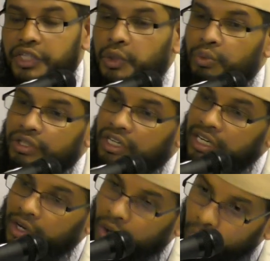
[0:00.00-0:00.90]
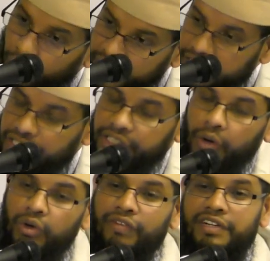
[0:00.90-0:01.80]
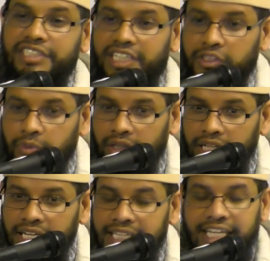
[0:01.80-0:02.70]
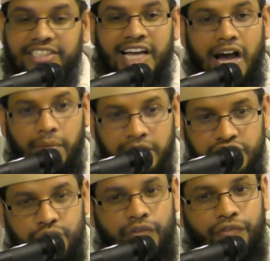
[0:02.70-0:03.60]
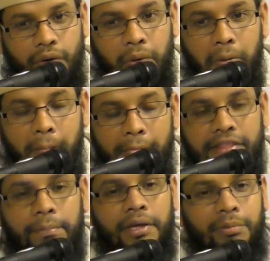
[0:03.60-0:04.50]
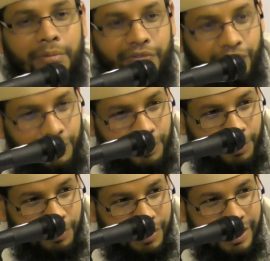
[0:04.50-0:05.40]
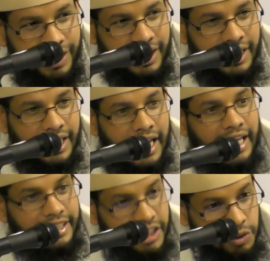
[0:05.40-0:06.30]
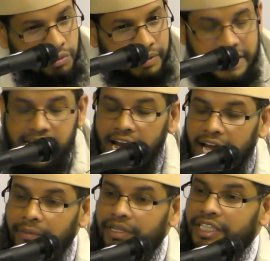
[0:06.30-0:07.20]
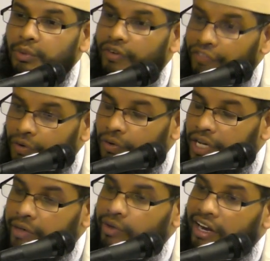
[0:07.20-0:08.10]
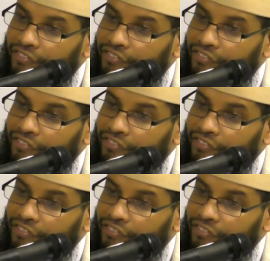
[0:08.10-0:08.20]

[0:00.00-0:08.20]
you would go into the hole of lizard as well. That's how much they follow the people before you. And this will be a time you will follow in